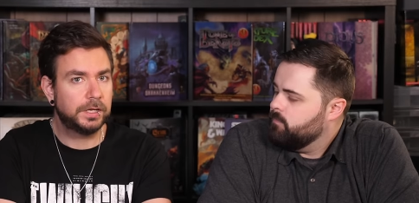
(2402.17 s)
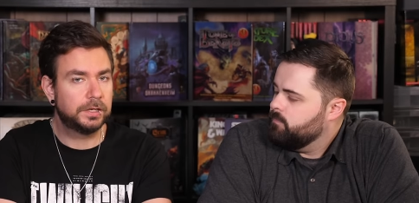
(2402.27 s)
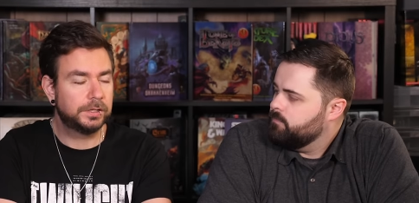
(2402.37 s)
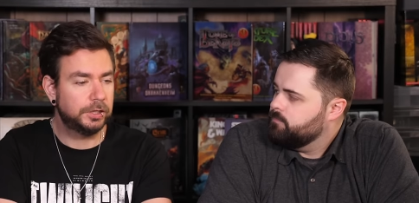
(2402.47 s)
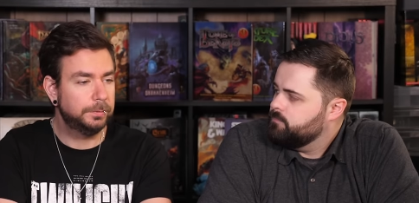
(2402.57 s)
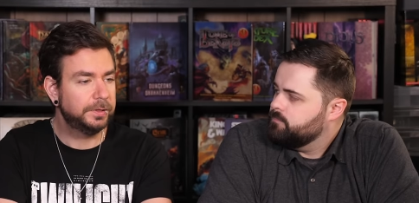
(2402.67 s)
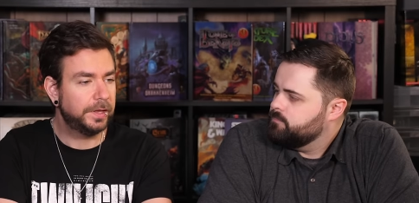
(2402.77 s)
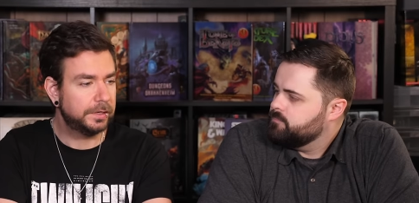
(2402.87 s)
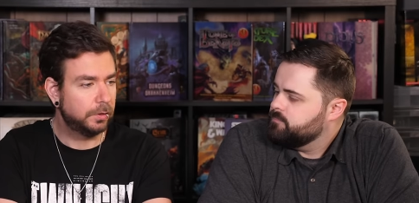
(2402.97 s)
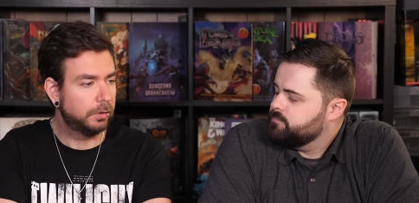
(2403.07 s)
Speaker 1: can
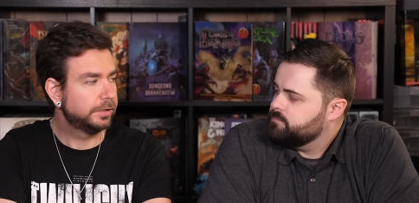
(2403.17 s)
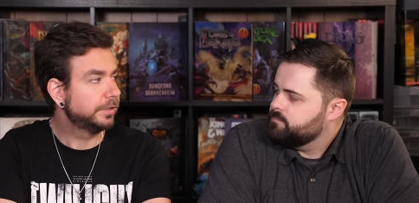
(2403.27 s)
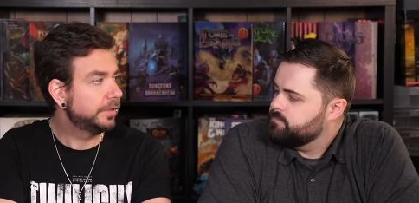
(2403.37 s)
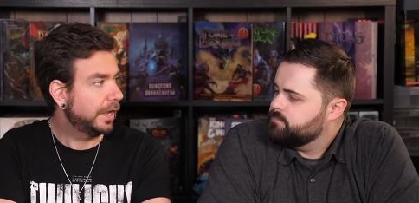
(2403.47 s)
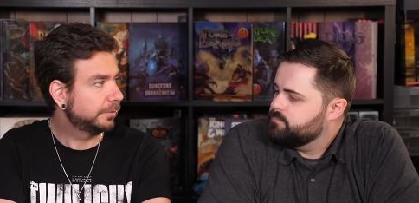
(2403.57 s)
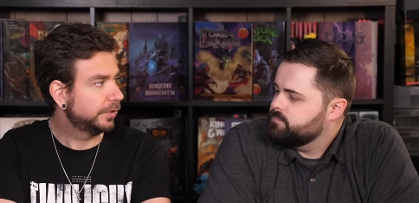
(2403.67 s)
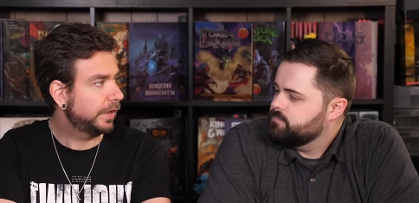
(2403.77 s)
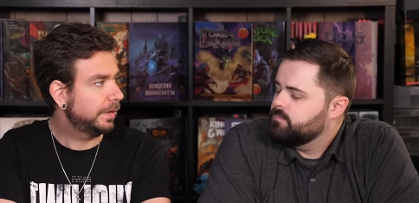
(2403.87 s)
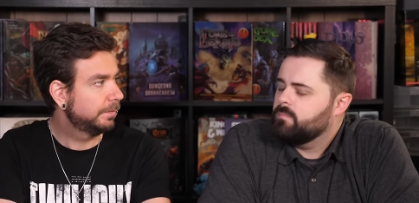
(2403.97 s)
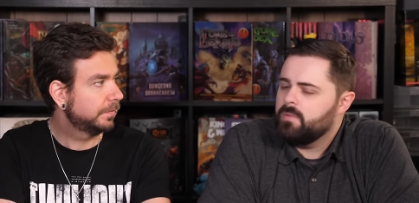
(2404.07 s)
accumulate gold in
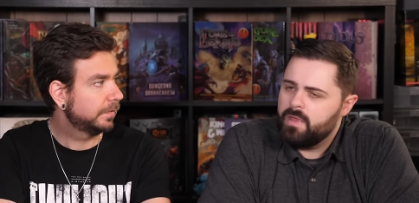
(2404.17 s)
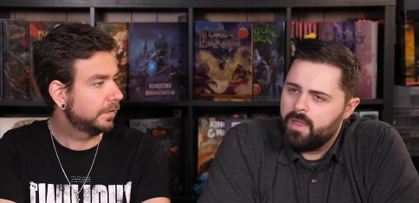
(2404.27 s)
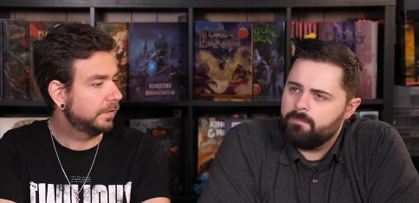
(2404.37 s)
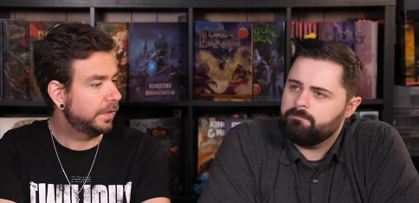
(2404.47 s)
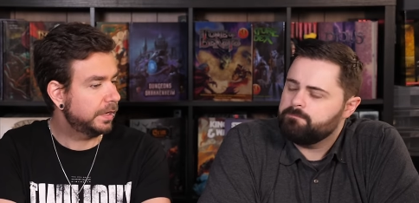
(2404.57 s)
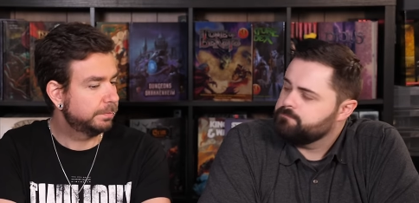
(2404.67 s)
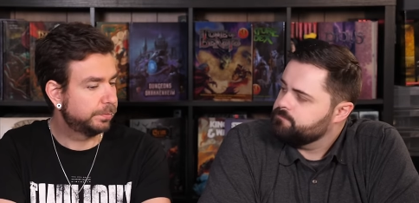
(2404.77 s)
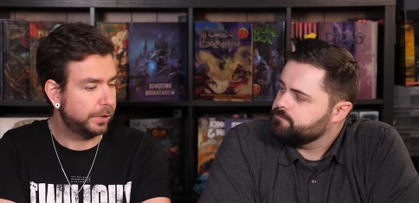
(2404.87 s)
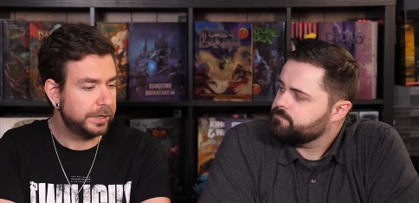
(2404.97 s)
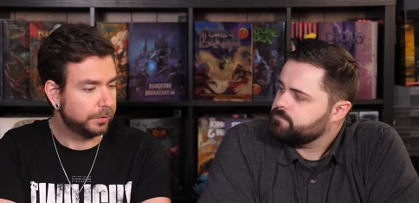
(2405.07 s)
downtime, yeah, they
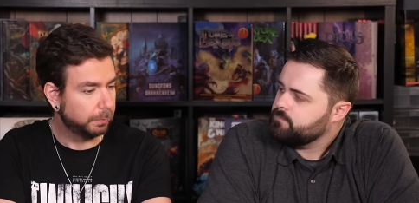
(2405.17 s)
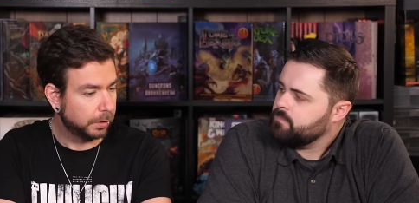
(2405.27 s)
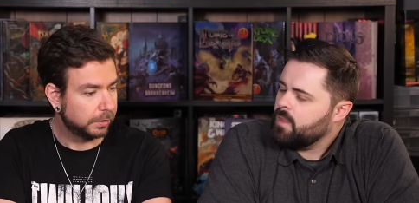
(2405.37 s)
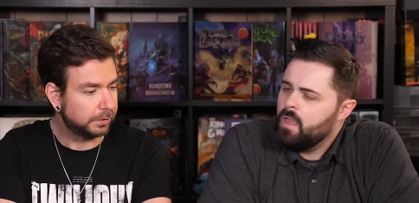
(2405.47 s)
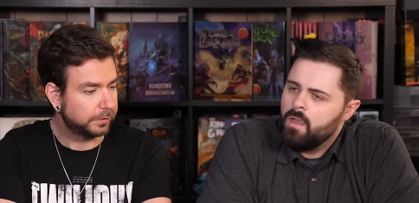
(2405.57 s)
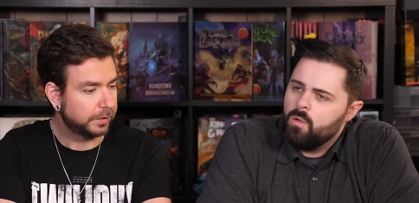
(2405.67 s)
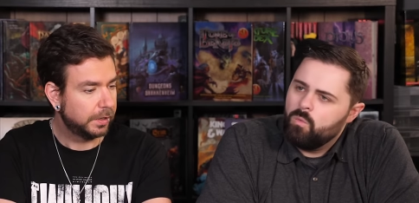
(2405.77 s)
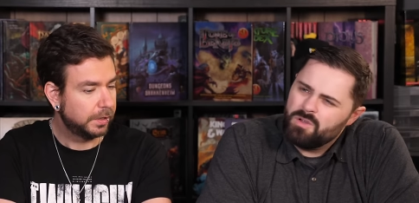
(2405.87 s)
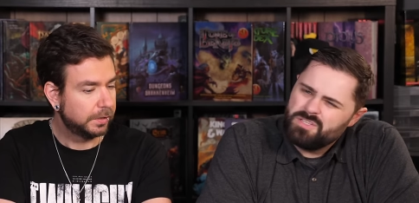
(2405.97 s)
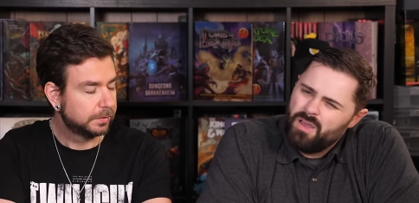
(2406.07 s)
break the world.
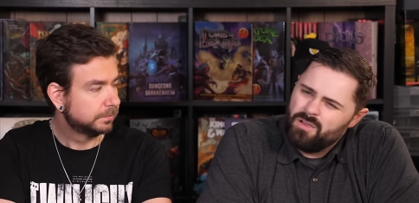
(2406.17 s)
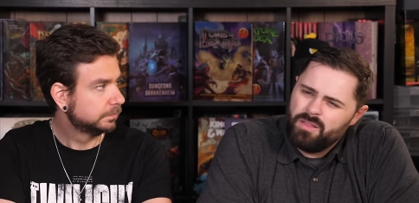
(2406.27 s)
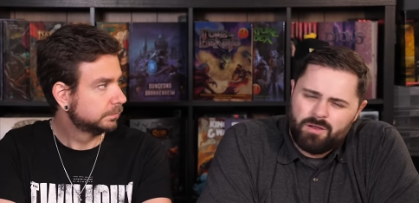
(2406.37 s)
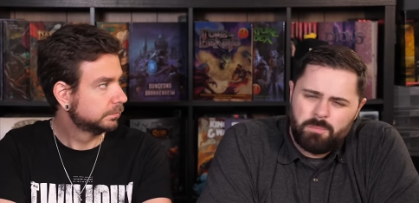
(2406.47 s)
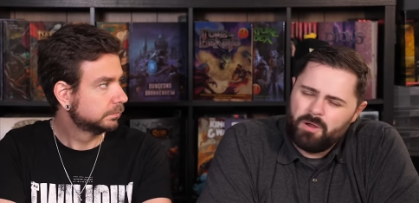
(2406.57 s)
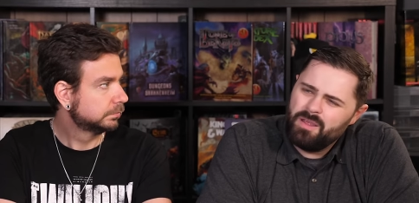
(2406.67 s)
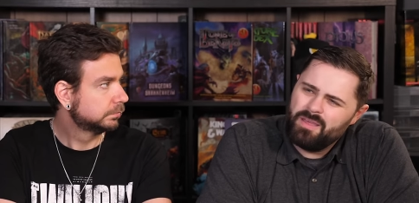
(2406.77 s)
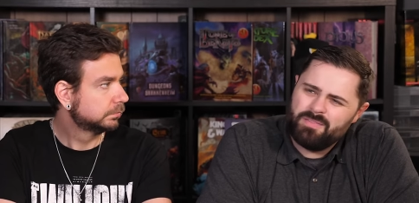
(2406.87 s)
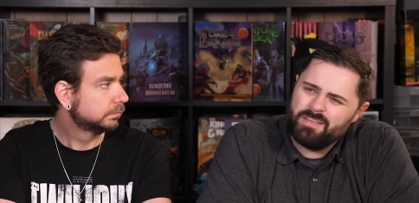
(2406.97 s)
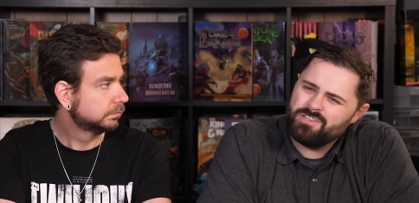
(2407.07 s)
Speaker 2: Whereas the all cleric
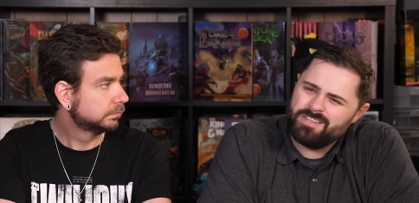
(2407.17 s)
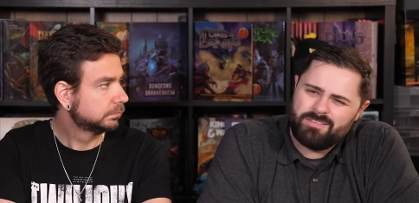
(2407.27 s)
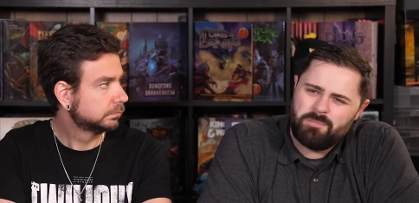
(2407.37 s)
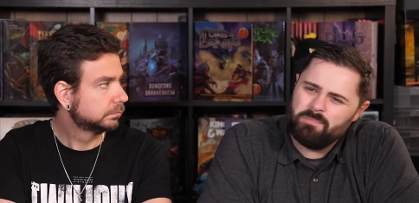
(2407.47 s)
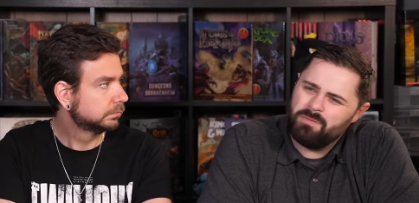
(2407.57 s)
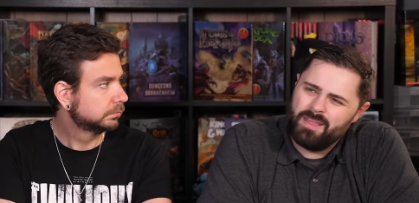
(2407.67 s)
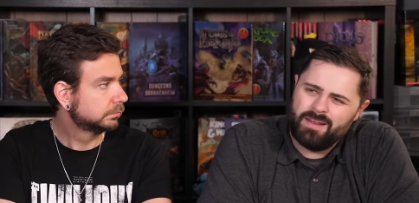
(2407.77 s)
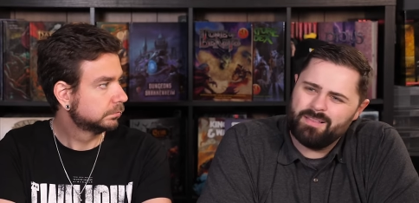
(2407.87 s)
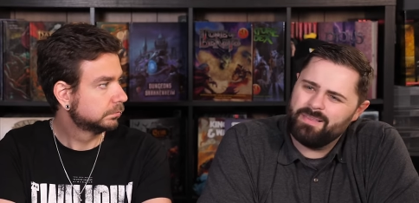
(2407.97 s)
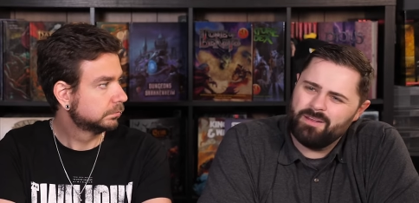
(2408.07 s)
party, they just have to
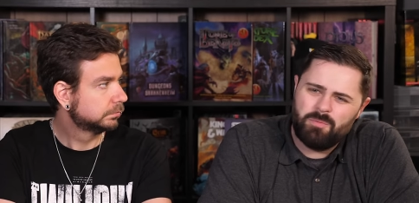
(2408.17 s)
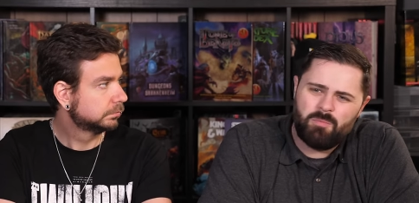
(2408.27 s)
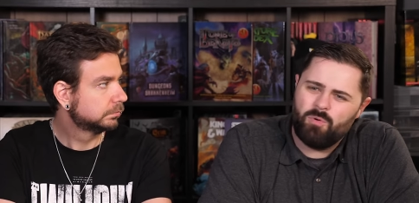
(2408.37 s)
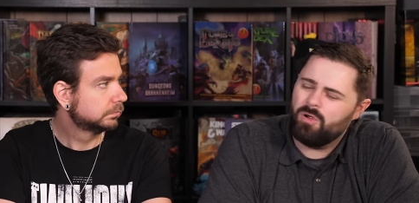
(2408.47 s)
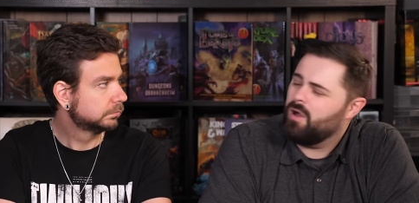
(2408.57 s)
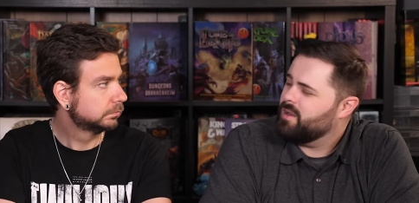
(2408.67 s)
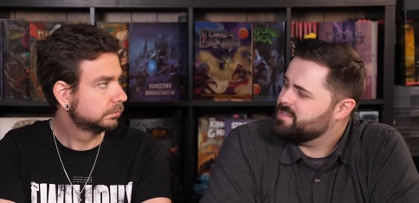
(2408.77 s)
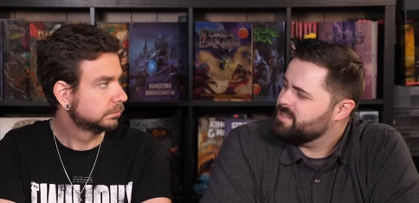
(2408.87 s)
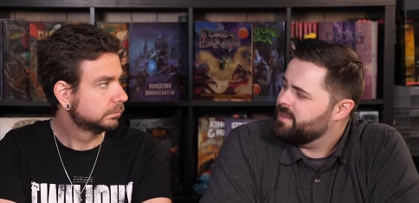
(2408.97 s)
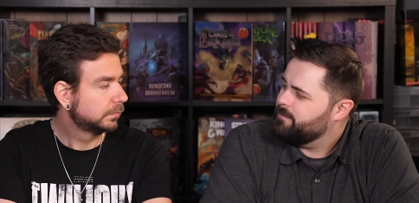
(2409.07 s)
play it a little bit more
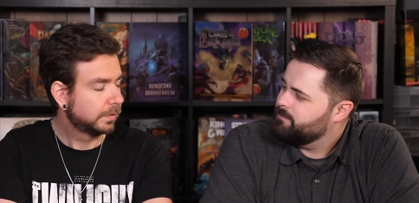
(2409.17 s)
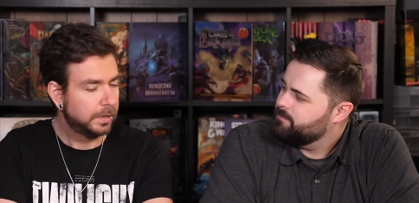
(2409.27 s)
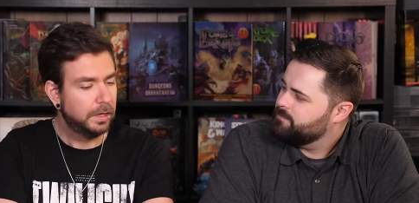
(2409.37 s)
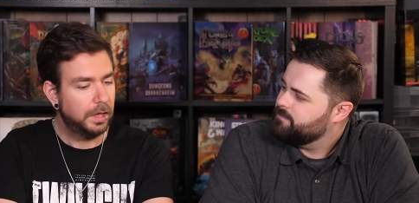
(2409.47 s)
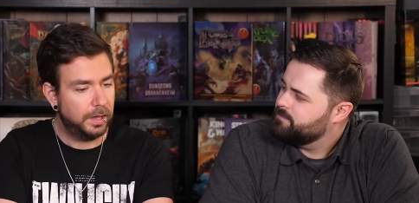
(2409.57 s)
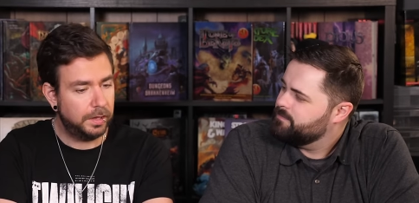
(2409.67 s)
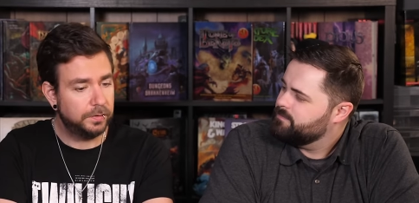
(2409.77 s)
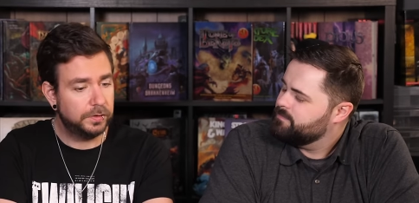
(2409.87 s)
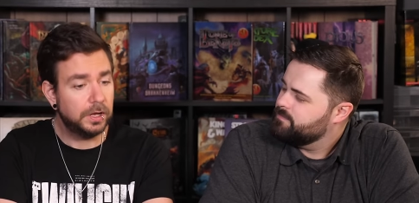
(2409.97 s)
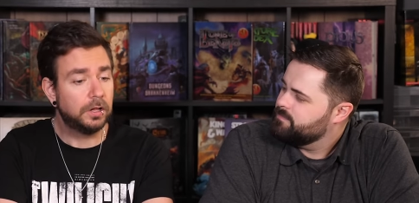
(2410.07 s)
honestly.
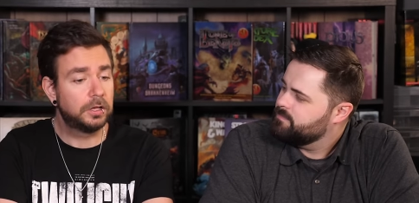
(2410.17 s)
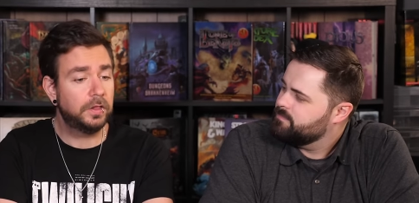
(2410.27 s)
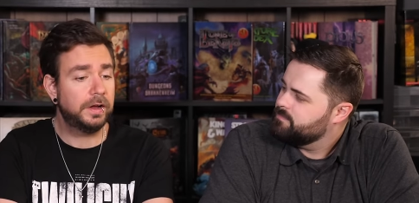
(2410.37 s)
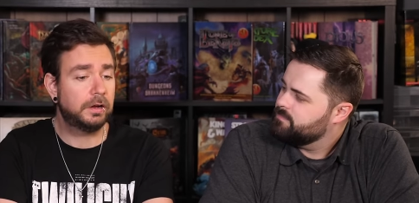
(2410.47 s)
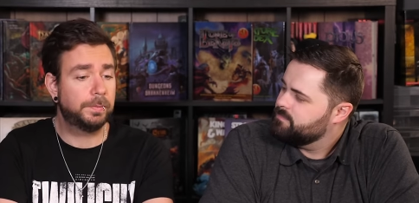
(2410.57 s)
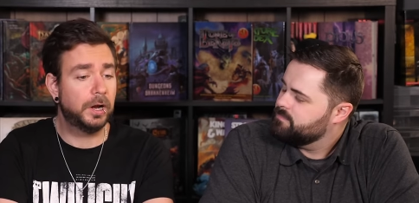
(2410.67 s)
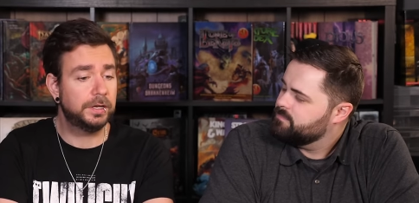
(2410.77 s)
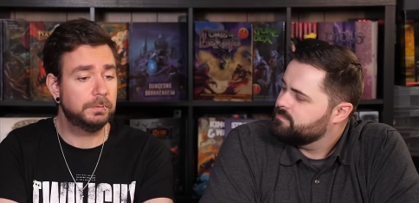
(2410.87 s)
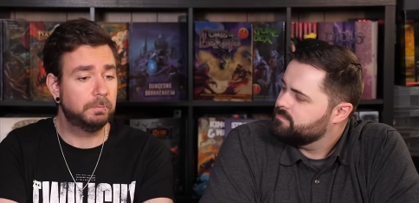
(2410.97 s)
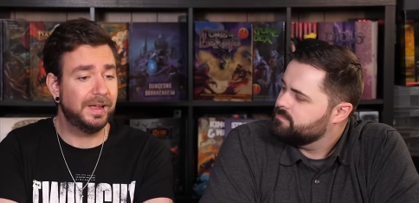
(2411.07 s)
Speaker 1: Uh, the all cleric
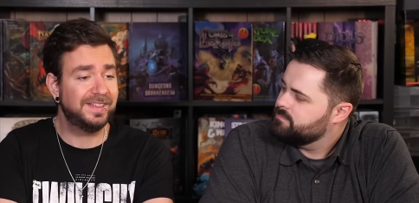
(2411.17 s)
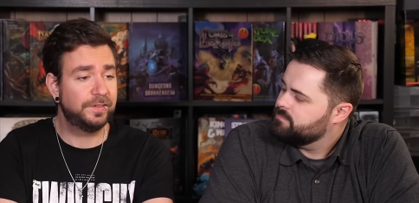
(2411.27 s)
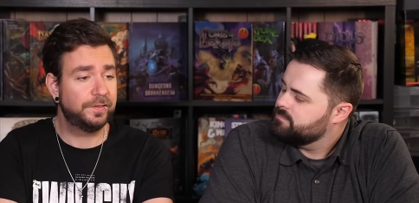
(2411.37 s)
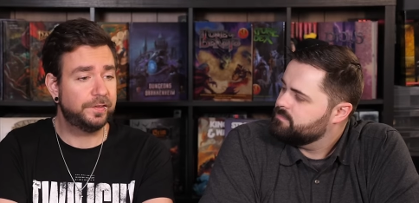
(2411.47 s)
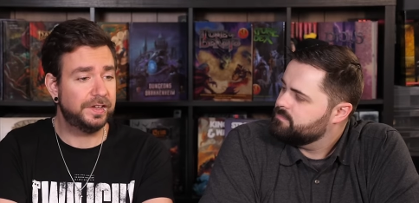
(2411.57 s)
party wins